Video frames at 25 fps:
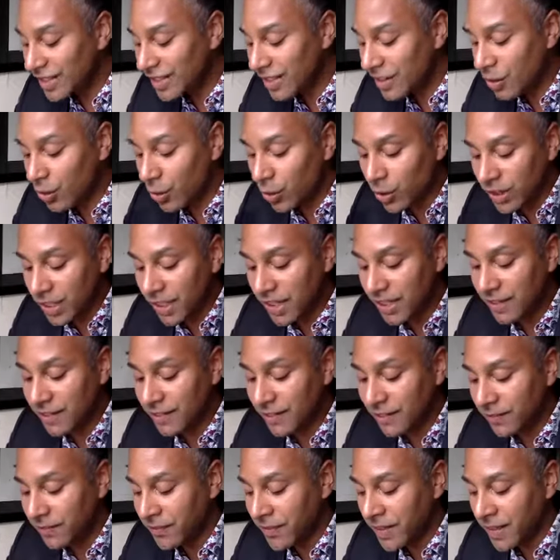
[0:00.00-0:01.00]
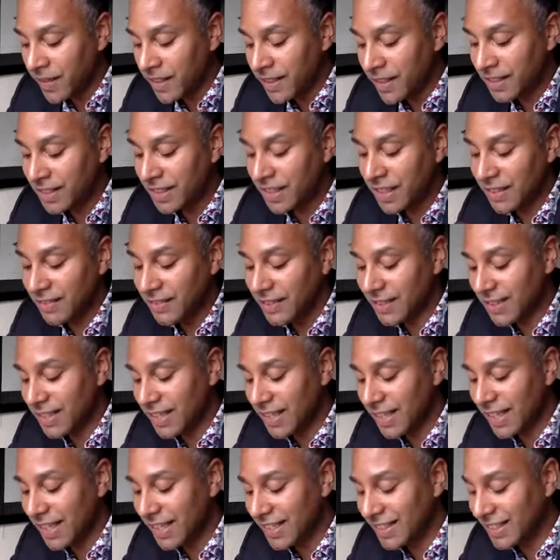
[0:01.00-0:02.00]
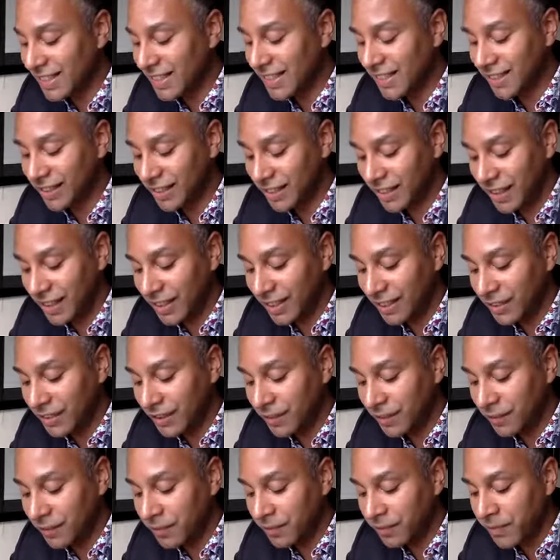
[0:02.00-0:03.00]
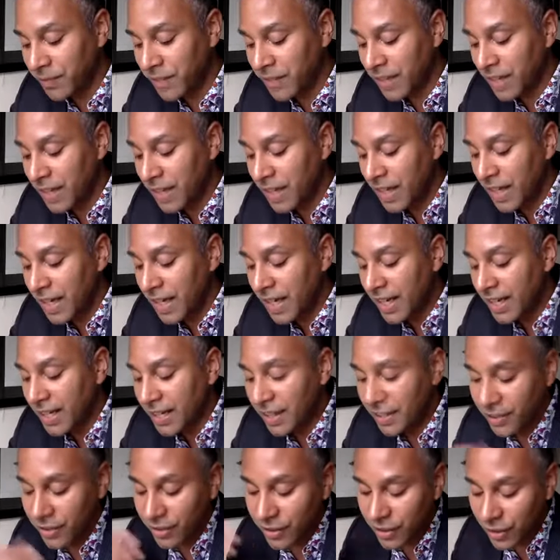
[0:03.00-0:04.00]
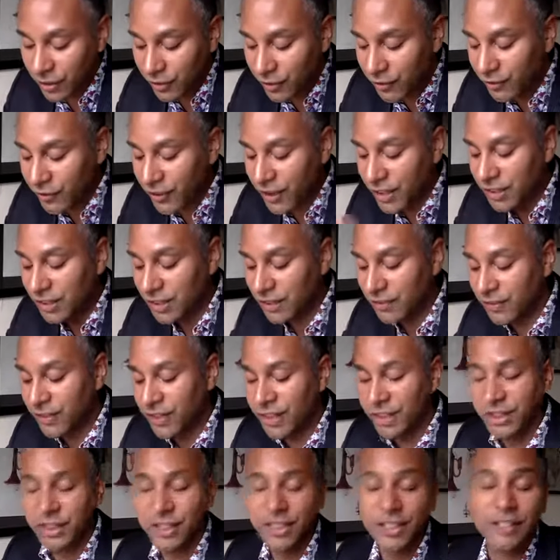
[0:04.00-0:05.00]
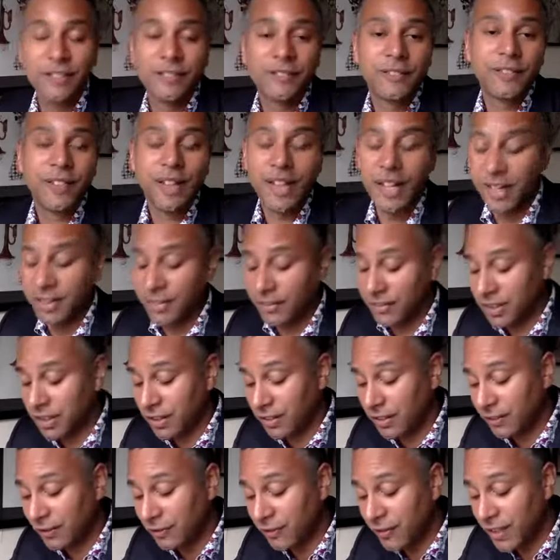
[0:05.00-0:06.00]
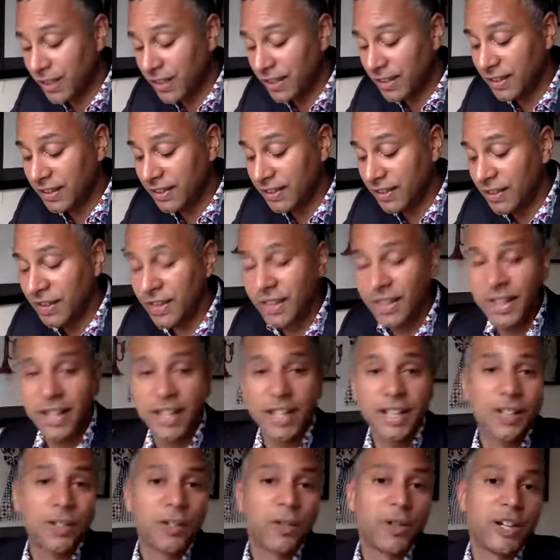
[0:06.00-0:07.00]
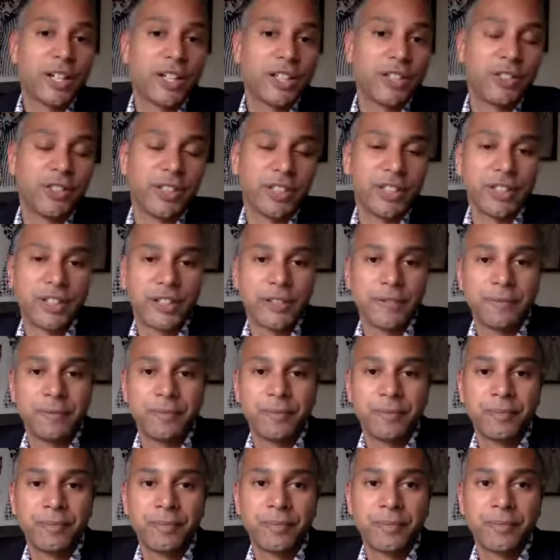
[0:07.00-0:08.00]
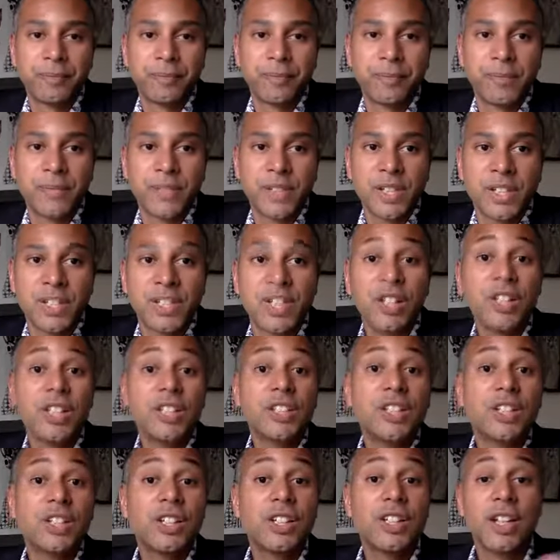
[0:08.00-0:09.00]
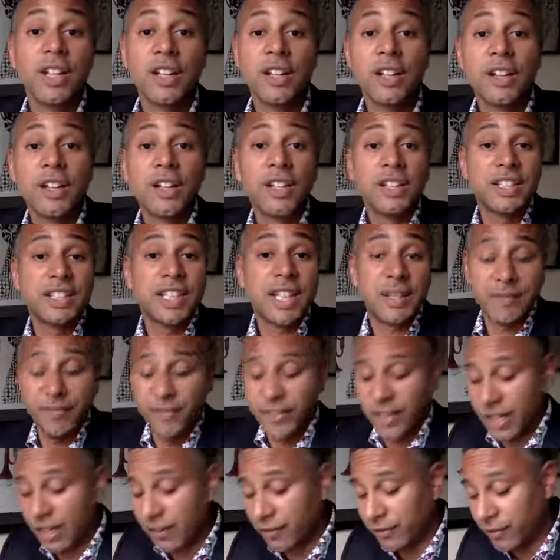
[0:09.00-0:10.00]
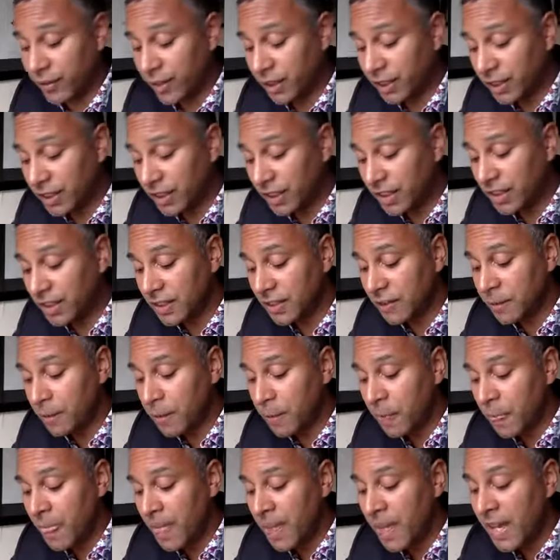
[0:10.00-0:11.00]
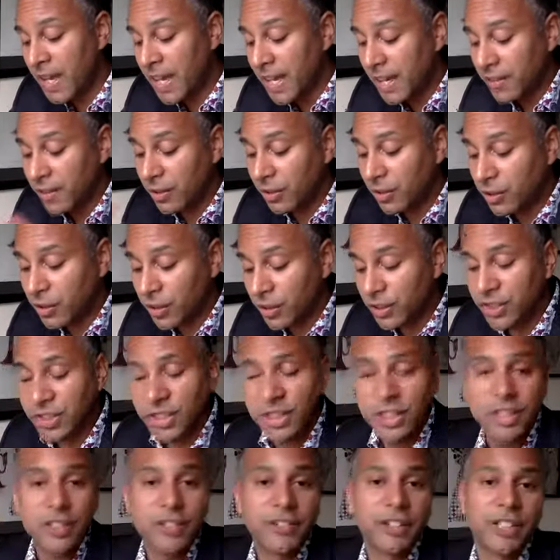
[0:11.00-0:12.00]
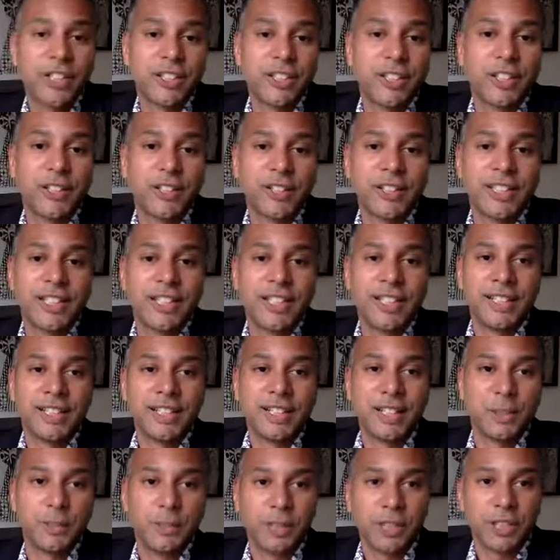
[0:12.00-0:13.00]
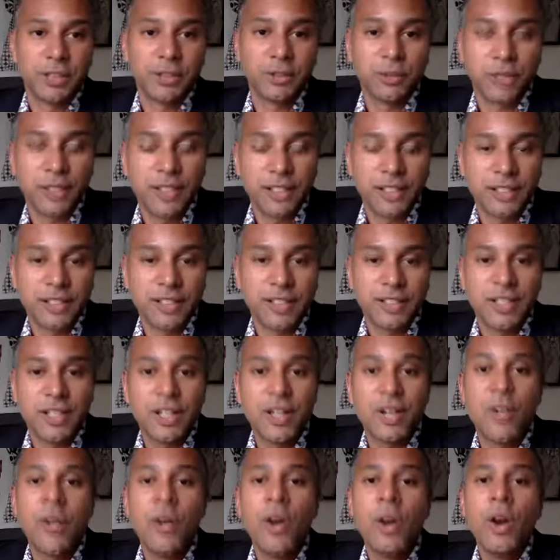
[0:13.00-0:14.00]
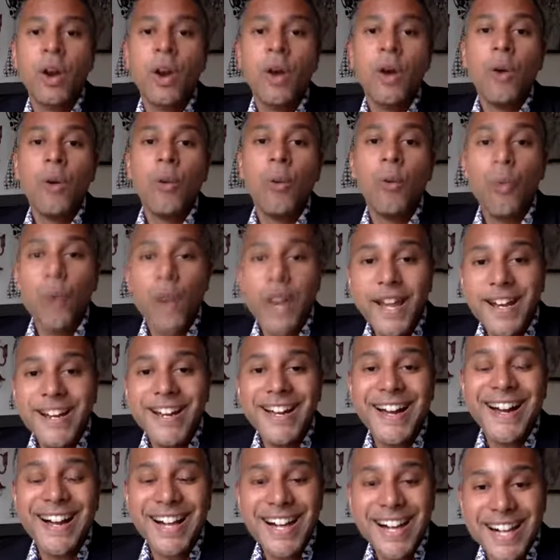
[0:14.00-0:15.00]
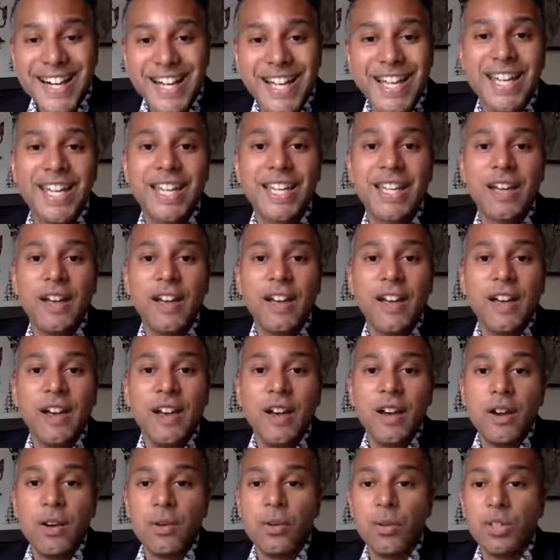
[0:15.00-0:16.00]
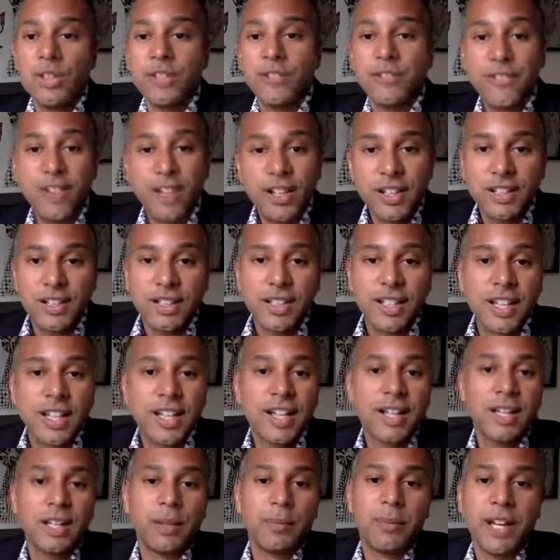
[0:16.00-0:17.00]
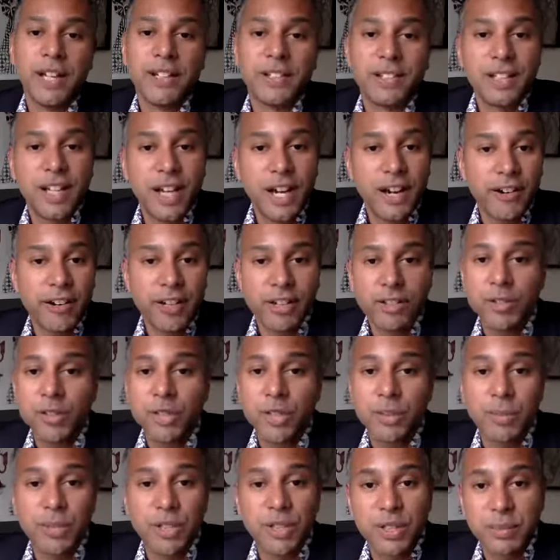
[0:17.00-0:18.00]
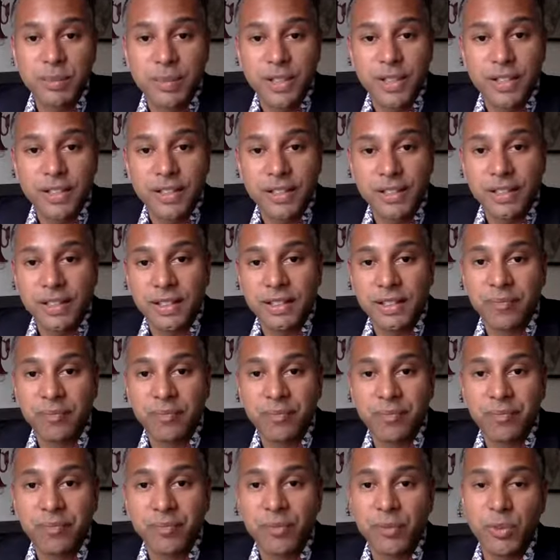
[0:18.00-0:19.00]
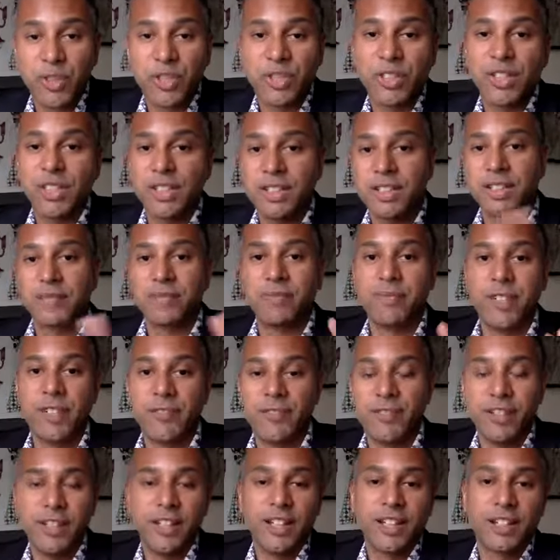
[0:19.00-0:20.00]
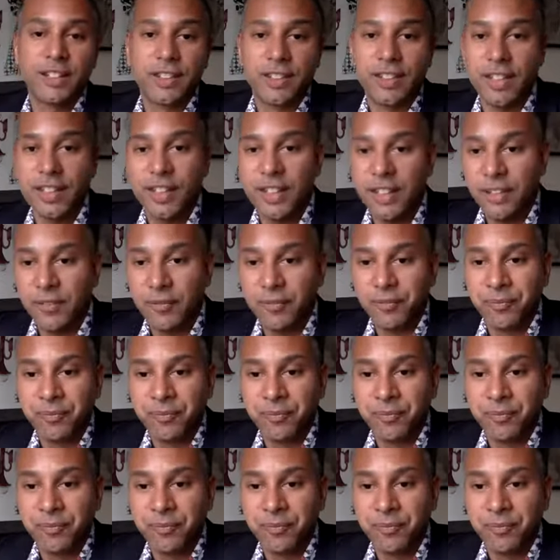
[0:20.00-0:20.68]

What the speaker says: ordeal that serves as his initiation, and hero confronts villain and acquires treasure. So let's look at step 5, which is hero crosses threshold and enters special world. So when I was first learning about direct response marketing, which is, if you like, the